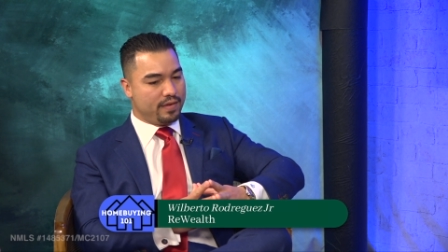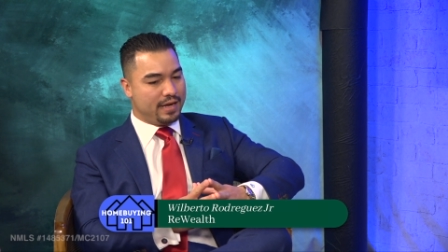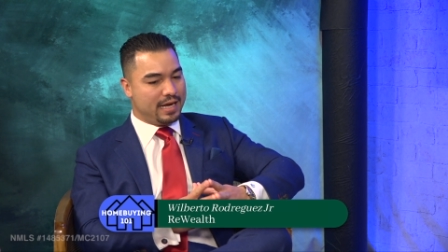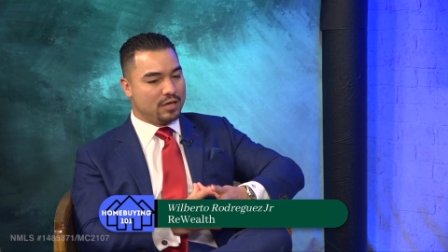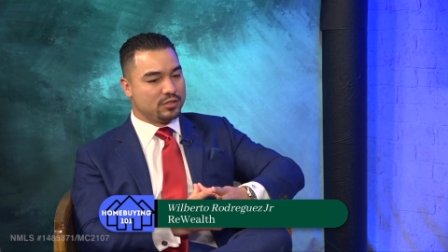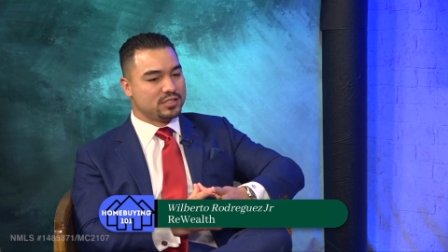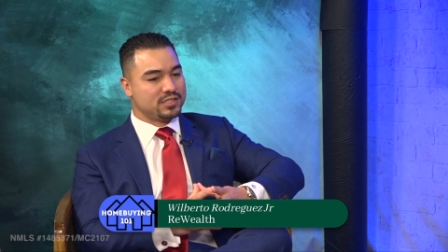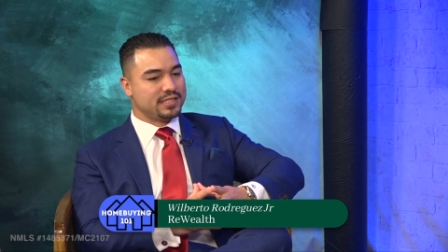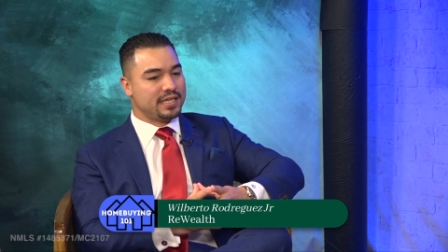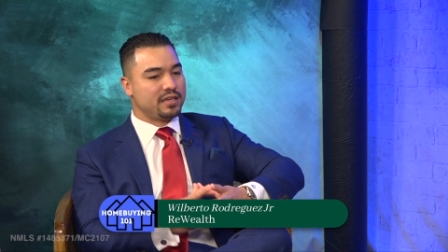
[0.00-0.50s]

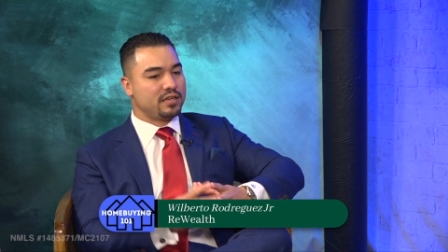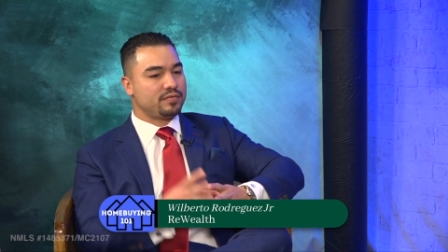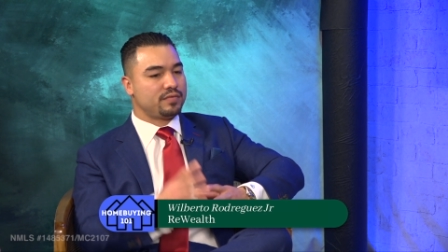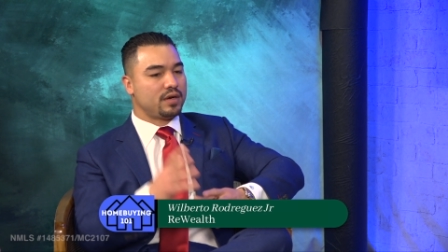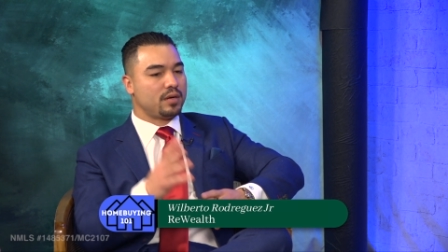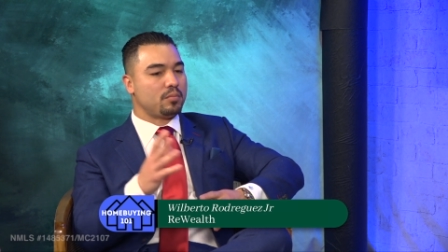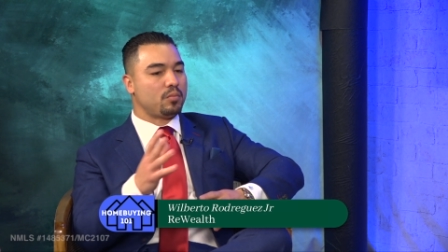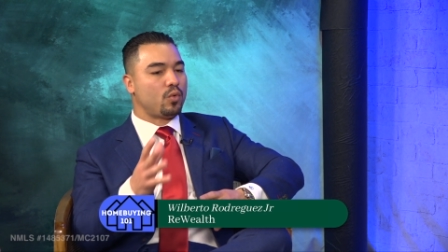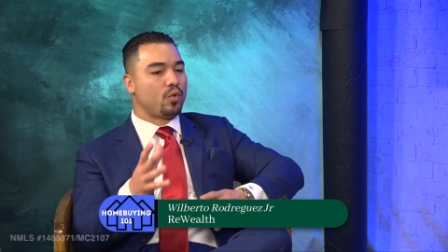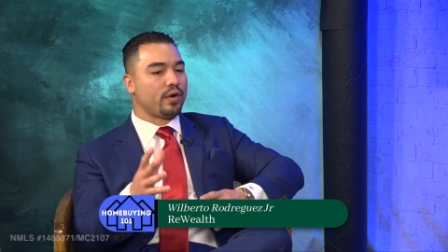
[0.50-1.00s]
outside of
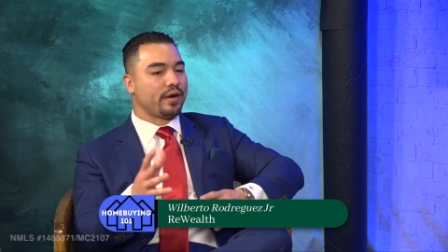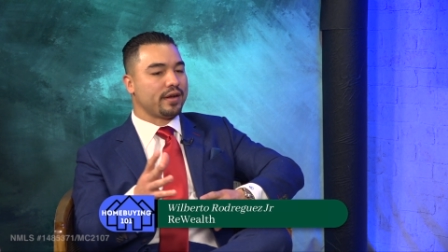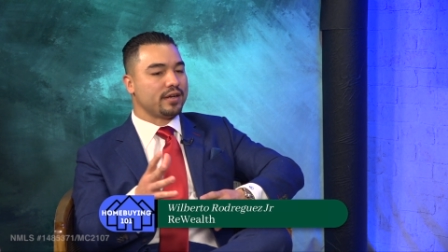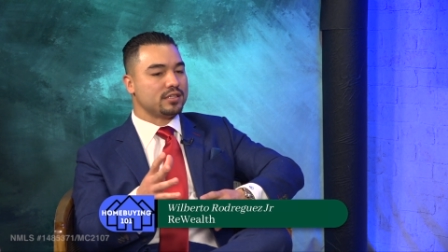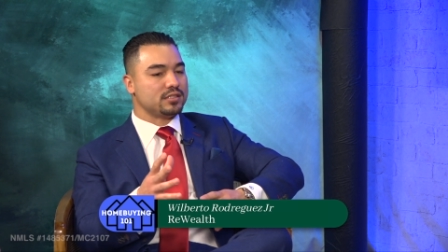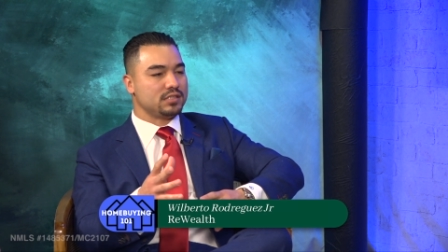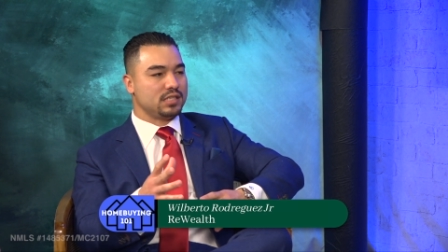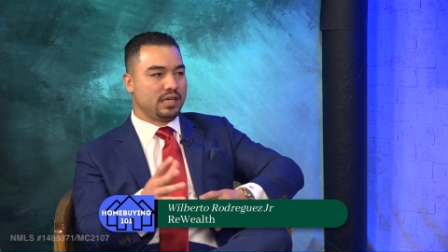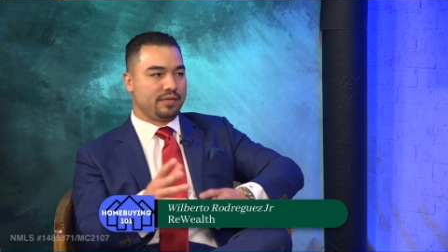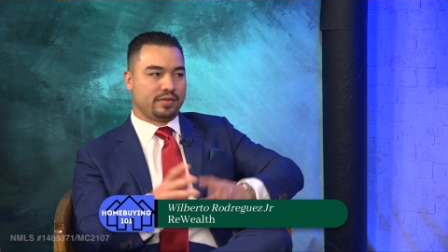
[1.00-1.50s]
our
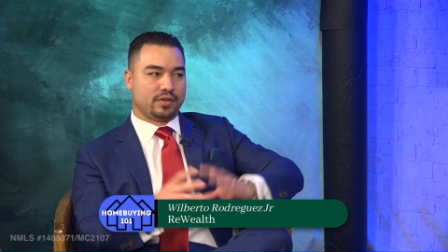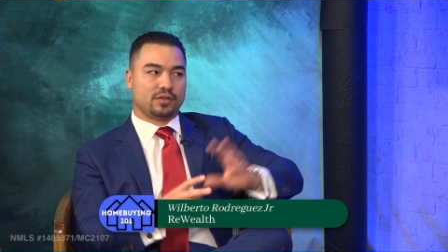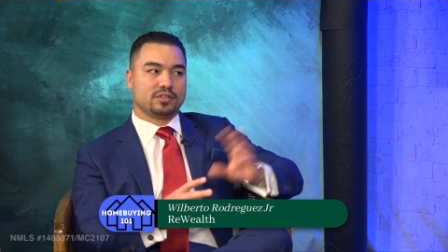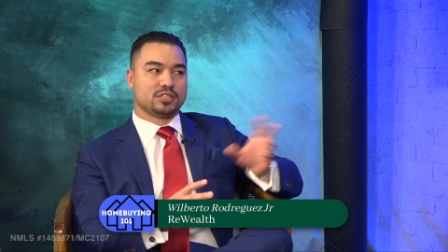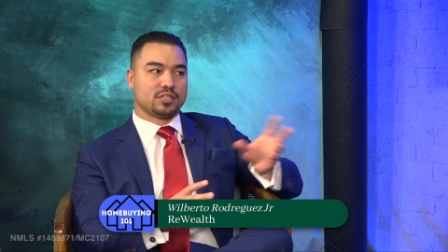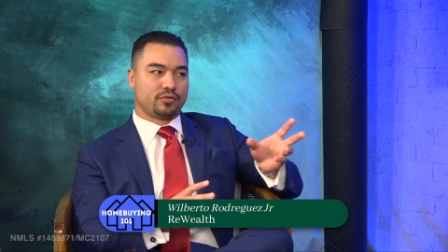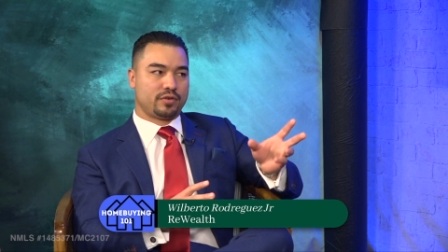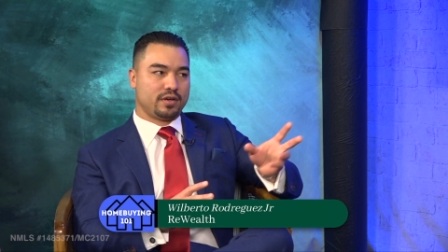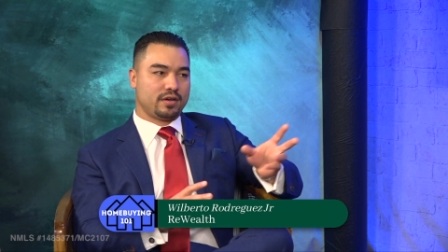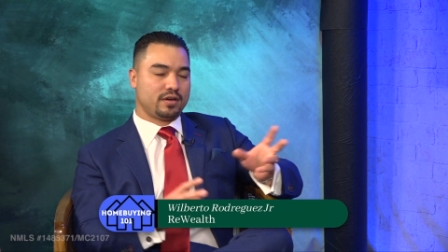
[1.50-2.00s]
mortgage, even though
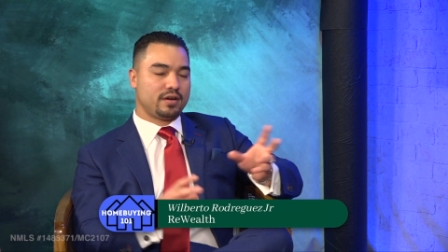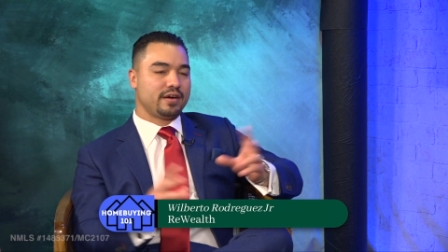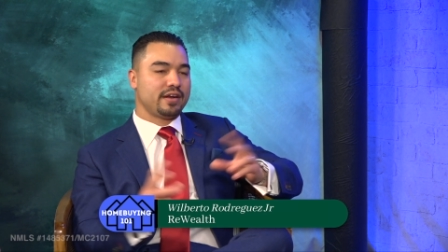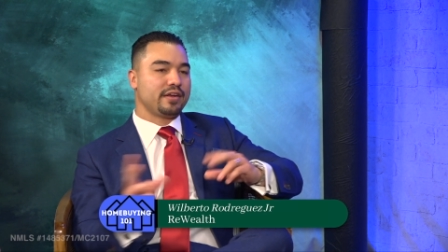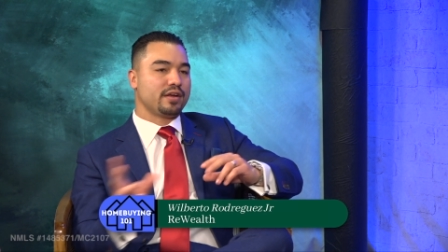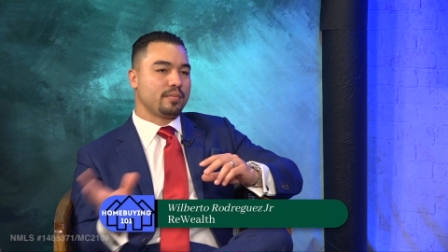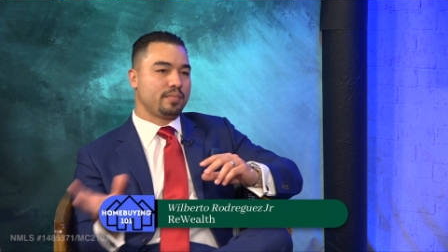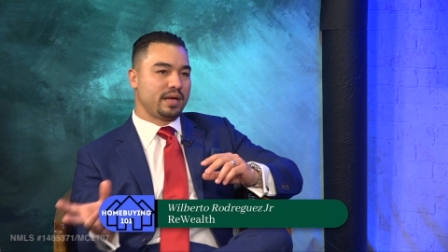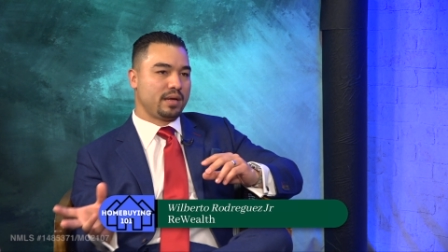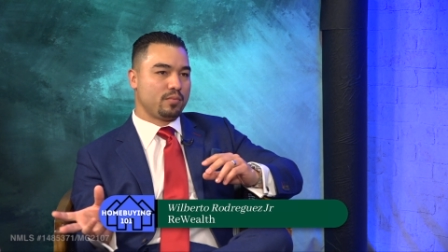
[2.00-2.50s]
there's a credit card that
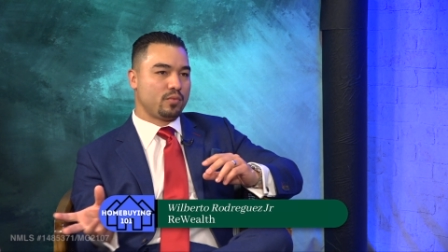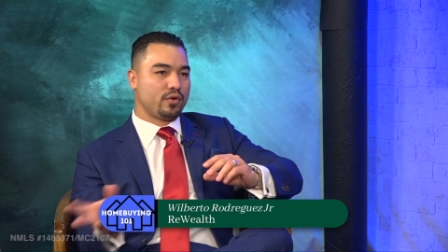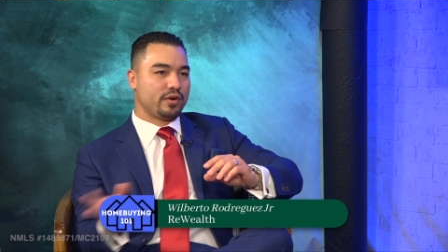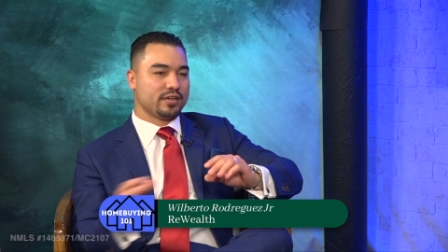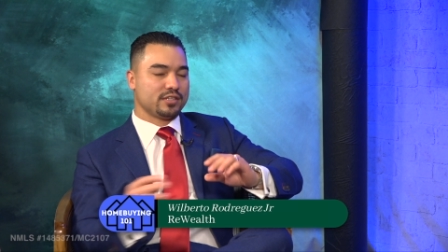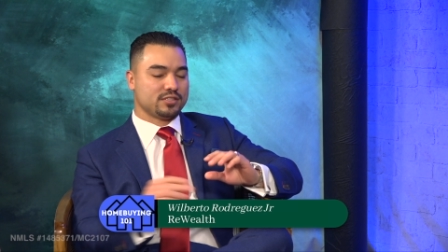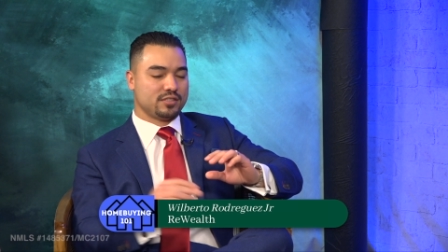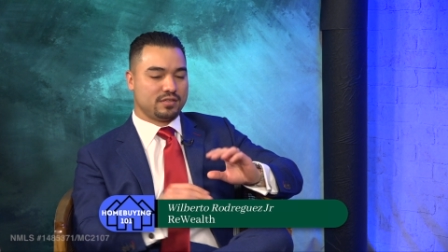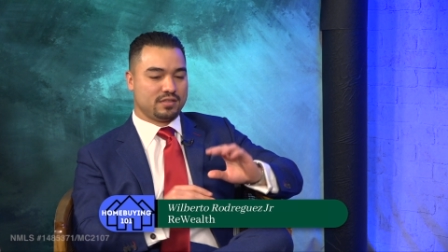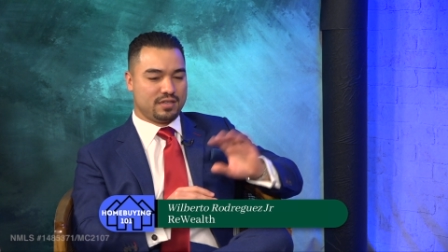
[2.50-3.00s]
you could pay
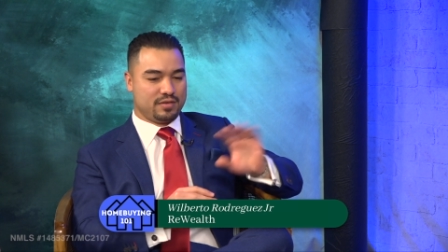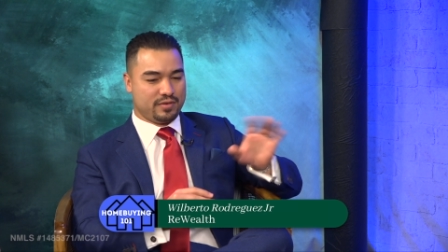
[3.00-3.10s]
mortgage on,